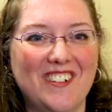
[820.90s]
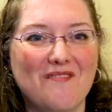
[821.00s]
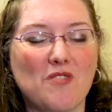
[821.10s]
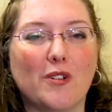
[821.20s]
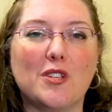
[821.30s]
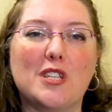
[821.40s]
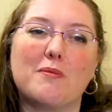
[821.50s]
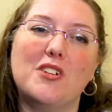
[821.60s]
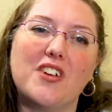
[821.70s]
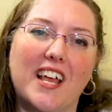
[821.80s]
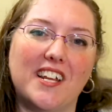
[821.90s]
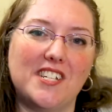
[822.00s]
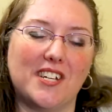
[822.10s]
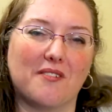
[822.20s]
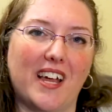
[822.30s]
Also, spread your
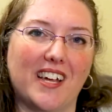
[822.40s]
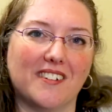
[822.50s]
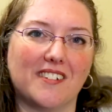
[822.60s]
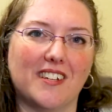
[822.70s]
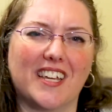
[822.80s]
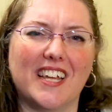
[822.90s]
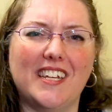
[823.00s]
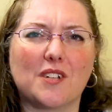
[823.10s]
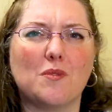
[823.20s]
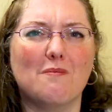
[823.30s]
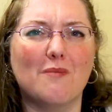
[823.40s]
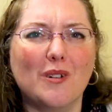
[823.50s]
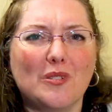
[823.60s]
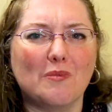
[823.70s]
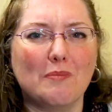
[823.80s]
energy around and connect with
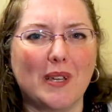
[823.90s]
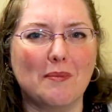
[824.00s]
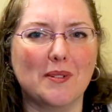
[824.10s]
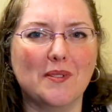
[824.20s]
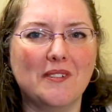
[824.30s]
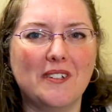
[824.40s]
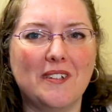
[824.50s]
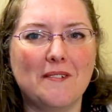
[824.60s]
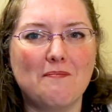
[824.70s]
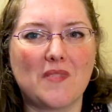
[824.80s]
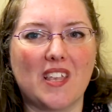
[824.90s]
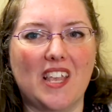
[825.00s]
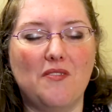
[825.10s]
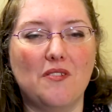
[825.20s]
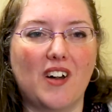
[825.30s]
multiple people.
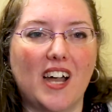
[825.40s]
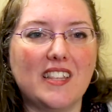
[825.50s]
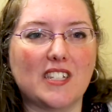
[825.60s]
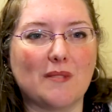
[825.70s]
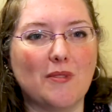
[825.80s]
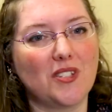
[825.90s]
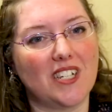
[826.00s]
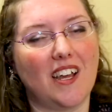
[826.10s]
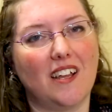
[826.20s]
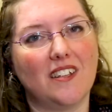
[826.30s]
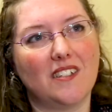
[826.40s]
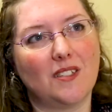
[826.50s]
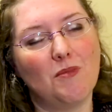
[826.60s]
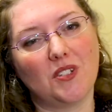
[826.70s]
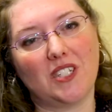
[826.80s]
If you find that small
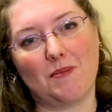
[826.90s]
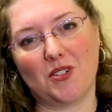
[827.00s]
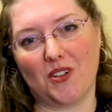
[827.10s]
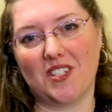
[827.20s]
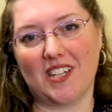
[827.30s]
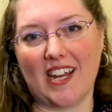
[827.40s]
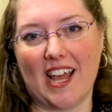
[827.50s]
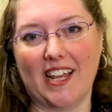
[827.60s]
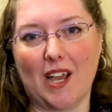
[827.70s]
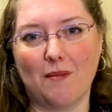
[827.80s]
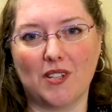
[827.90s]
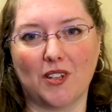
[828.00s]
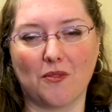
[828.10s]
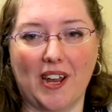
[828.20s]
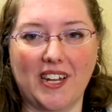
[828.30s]
steps don't start adding up to
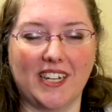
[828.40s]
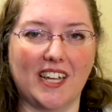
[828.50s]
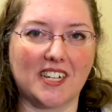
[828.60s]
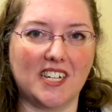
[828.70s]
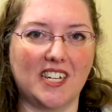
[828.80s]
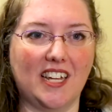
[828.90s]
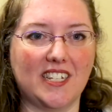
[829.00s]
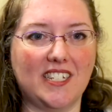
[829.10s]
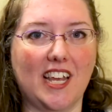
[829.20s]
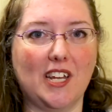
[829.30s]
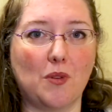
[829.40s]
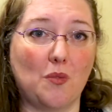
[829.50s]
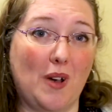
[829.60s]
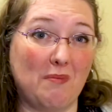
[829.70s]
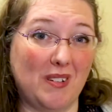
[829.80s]
greater connection and understanding with
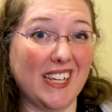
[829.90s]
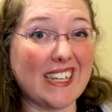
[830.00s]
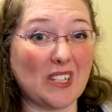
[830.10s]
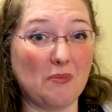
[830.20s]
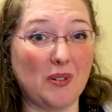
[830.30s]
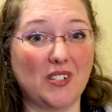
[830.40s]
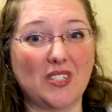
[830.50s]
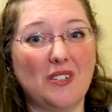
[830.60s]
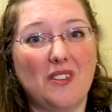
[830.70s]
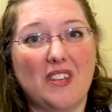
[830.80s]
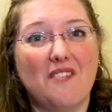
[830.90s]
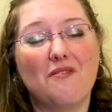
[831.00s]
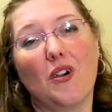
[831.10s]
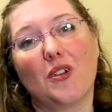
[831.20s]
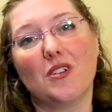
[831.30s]
one particular person, then
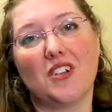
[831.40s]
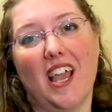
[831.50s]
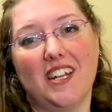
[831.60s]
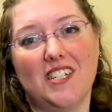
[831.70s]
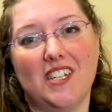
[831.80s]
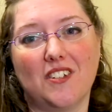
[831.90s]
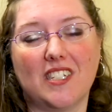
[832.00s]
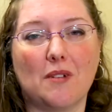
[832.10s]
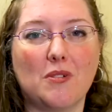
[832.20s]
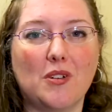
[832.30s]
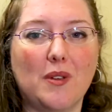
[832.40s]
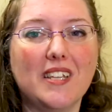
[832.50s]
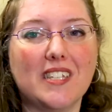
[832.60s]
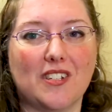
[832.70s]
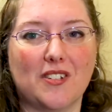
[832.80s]
focus your energy on someone who
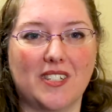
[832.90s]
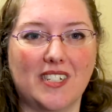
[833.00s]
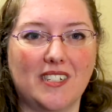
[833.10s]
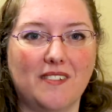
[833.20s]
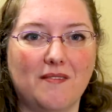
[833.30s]
is interested.